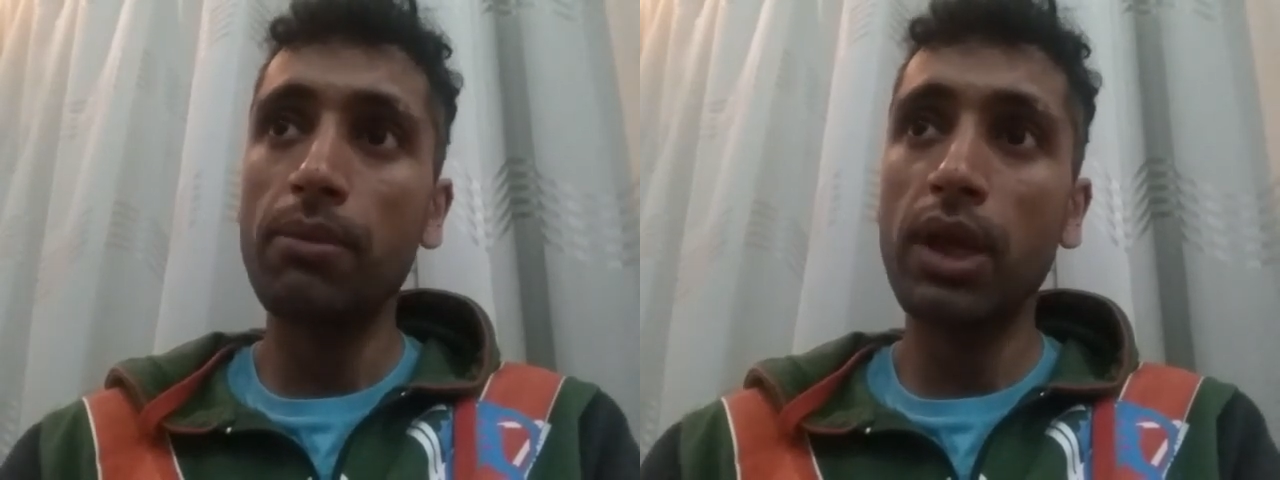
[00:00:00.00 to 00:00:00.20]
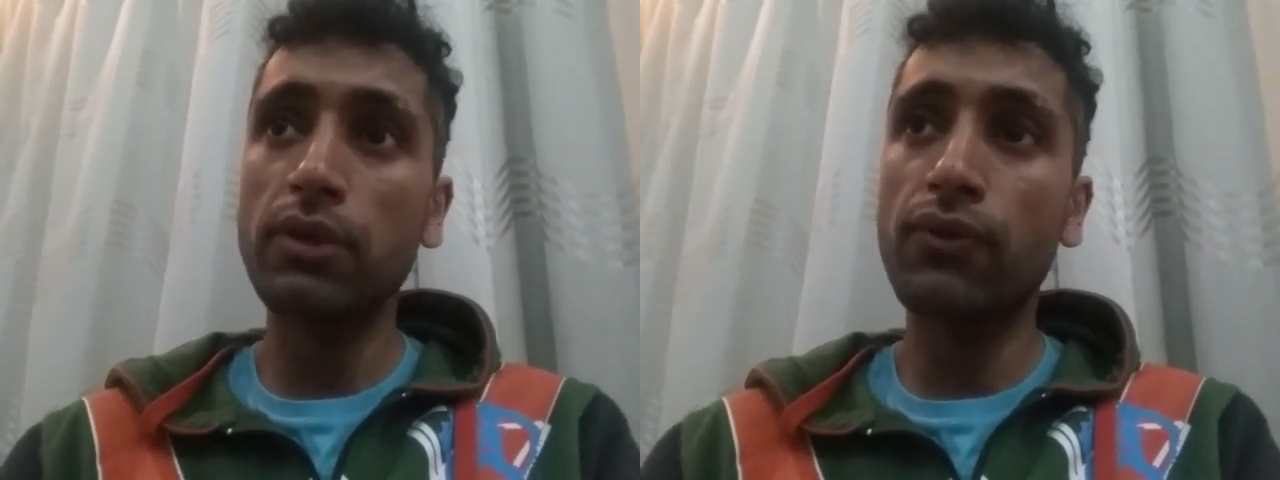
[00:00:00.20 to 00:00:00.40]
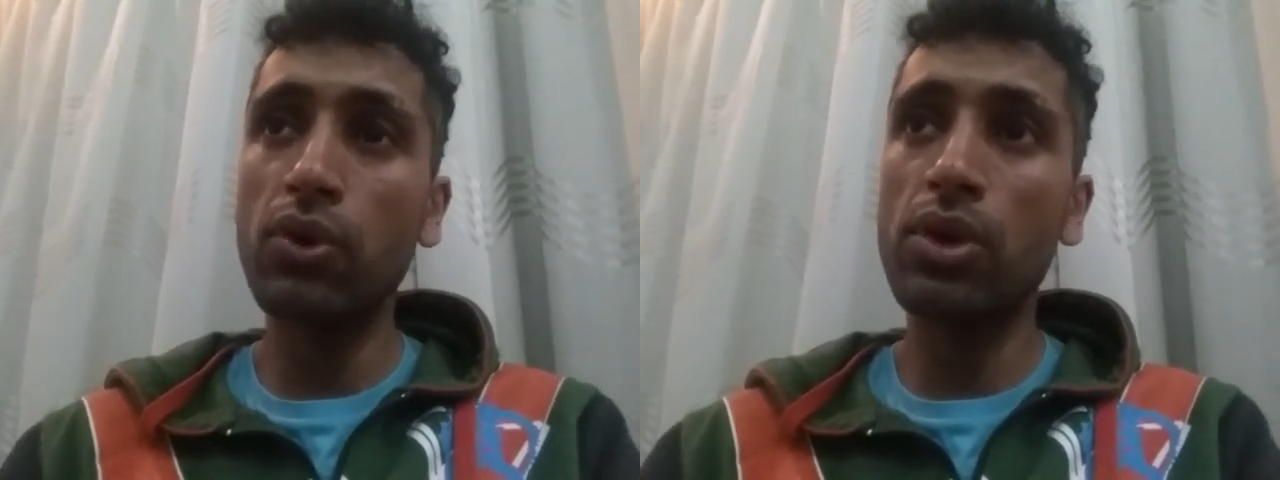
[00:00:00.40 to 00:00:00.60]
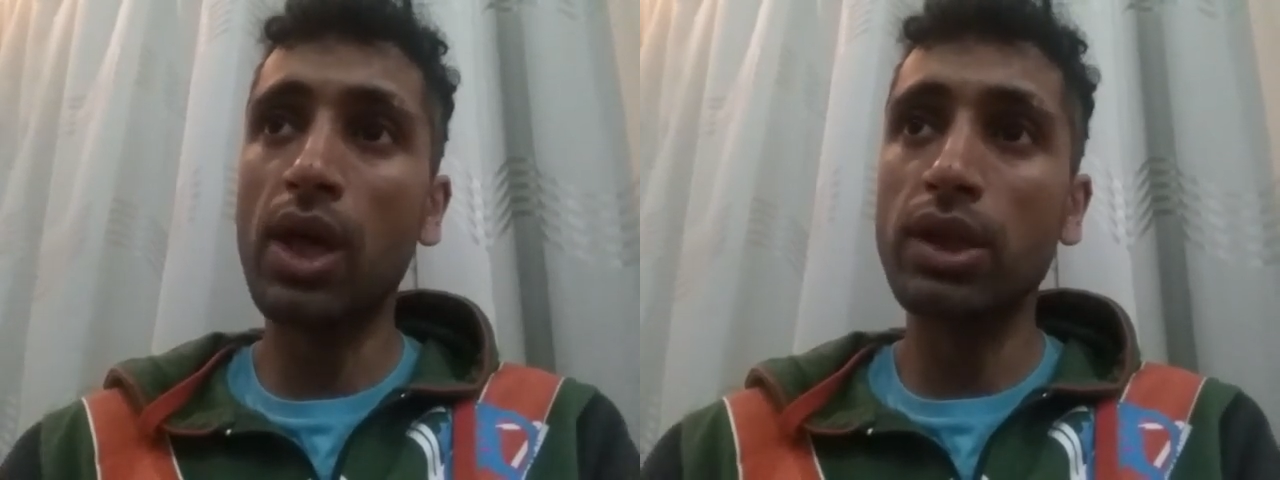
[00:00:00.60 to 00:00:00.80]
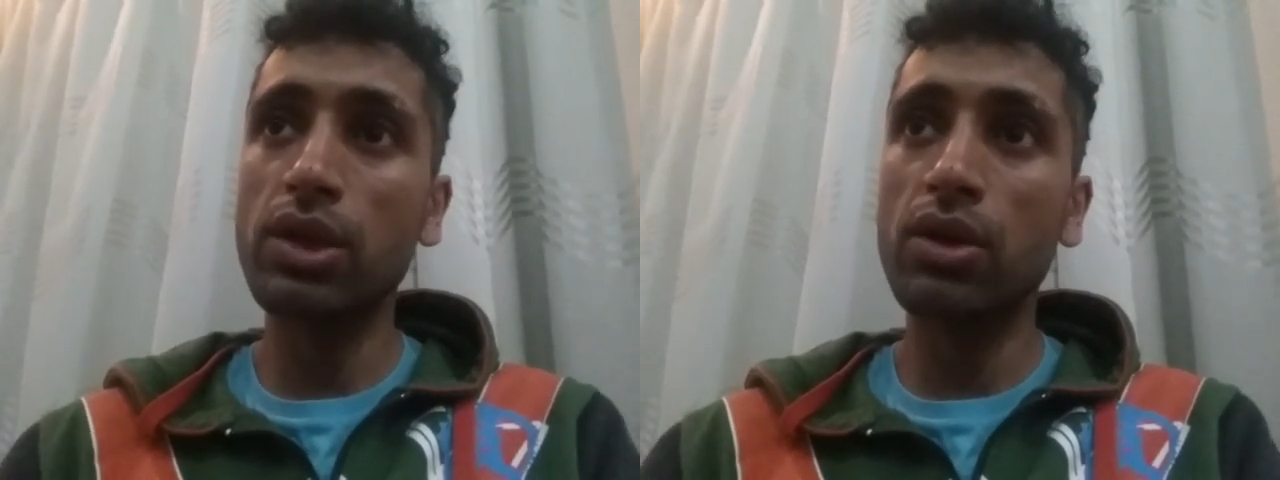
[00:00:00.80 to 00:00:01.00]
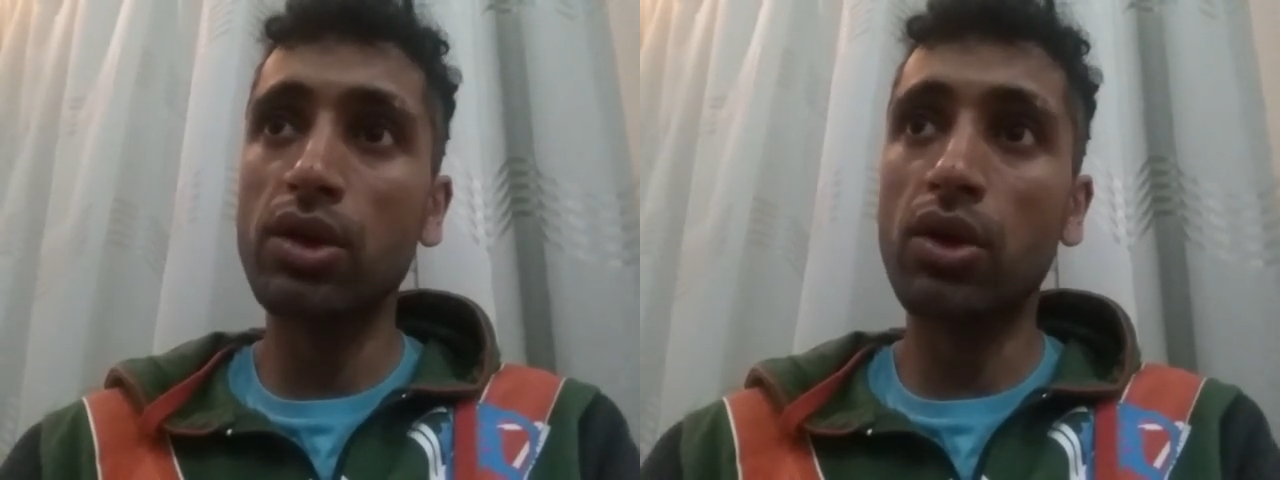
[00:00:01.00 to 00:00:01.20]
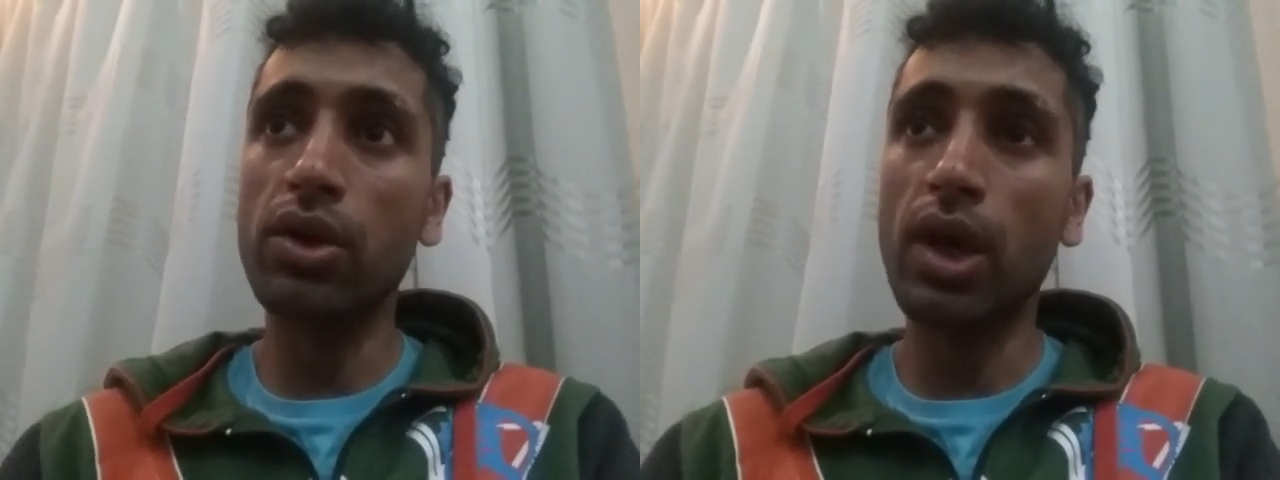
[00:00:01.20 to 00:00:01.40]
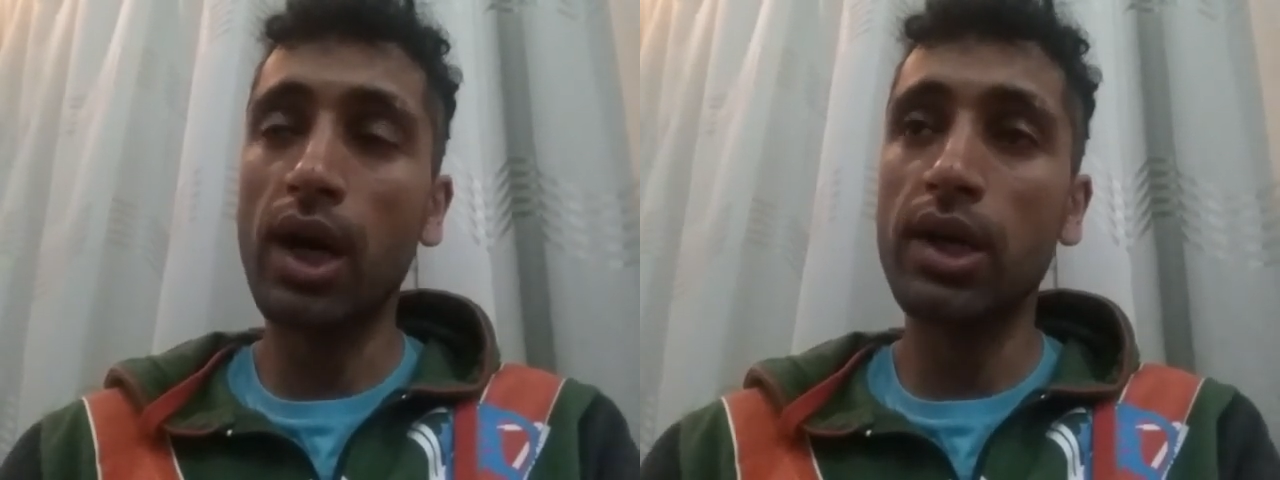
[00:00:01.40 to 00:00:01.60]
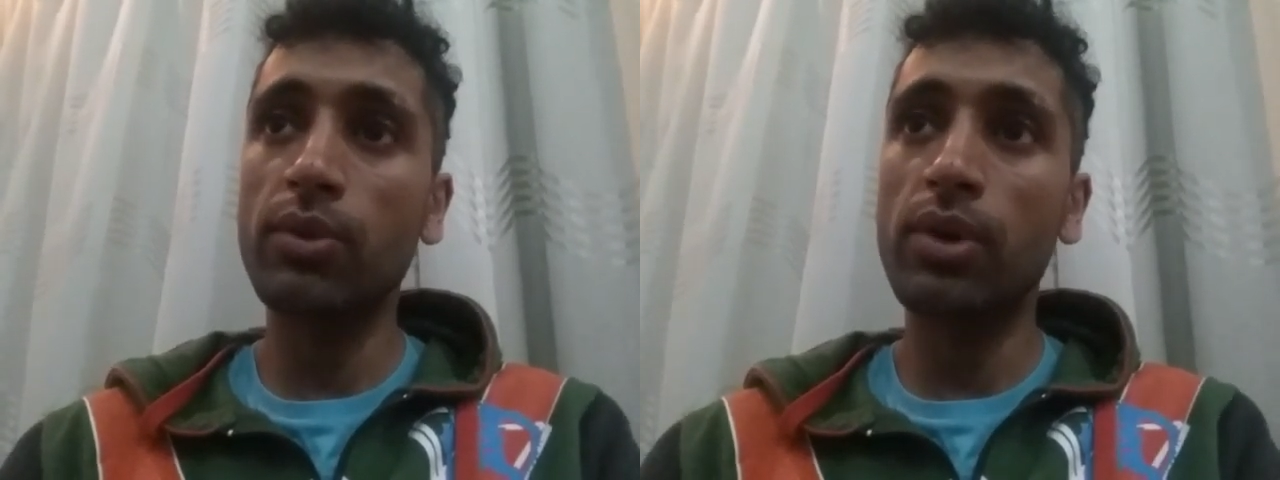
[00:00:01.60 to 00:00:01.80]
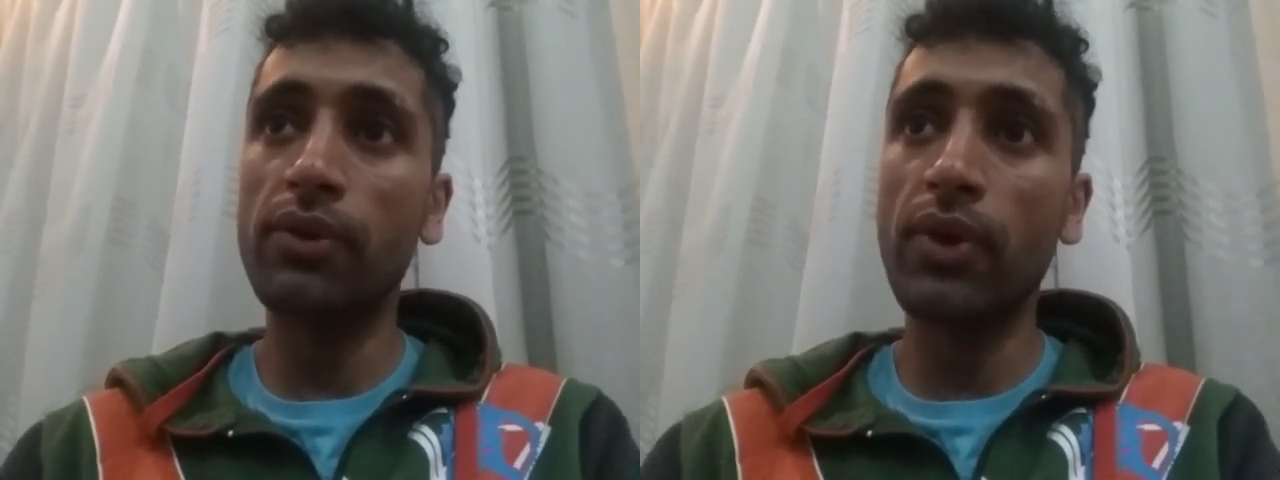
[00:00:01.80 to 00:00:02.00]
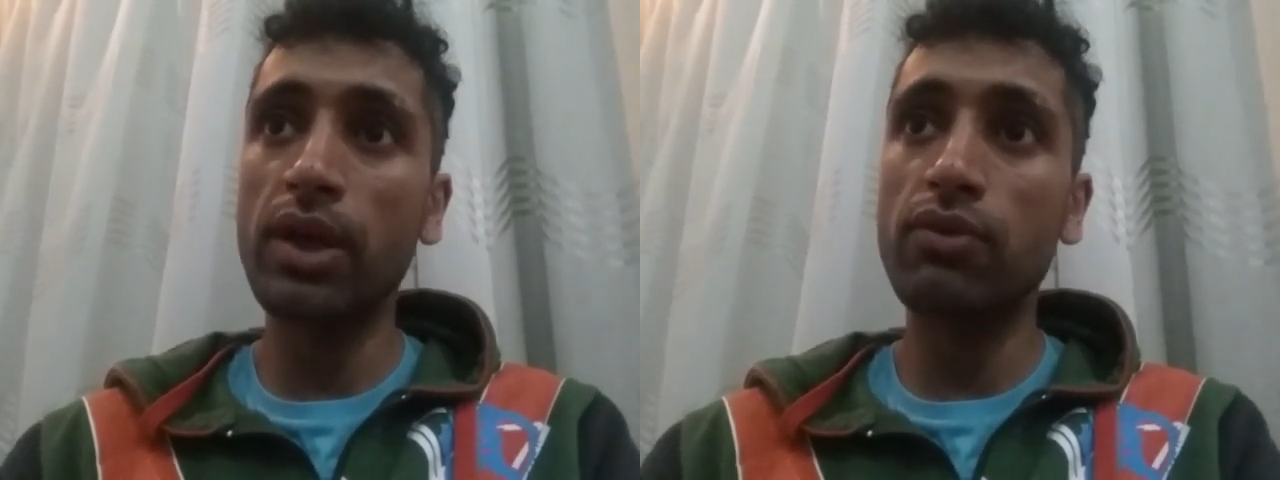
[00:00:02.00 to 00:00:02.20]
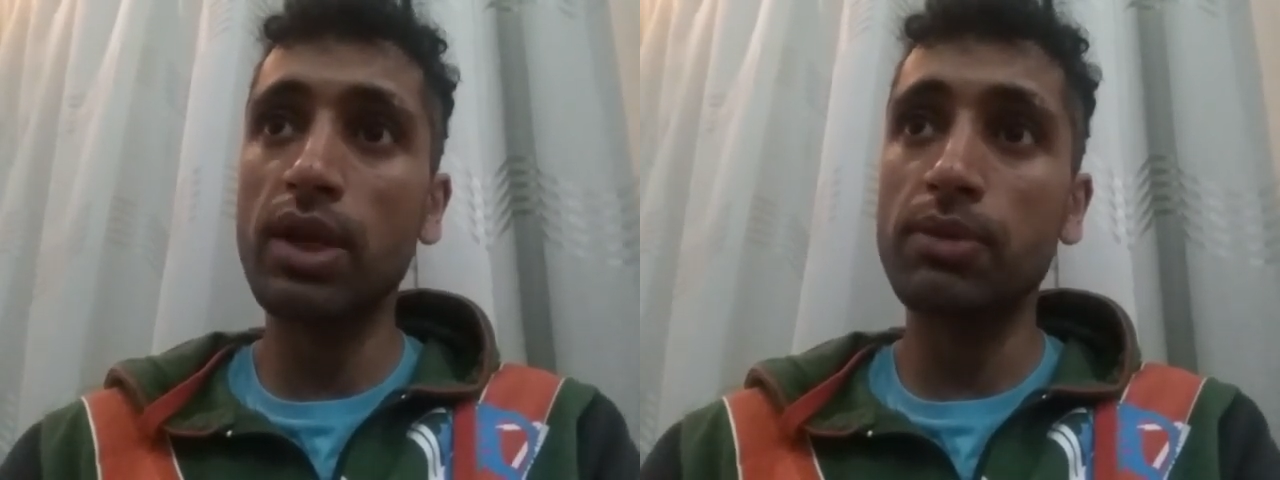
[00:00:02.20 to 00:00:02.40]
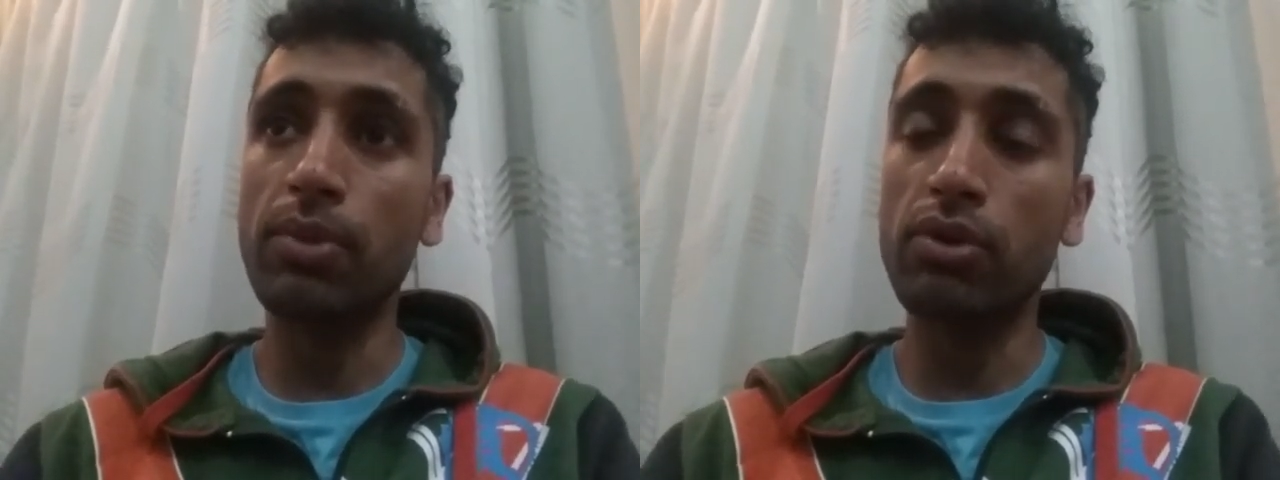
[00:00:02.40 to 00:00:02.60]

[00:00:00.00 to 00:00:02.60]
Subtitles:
because through that, you know, your heart will find rest.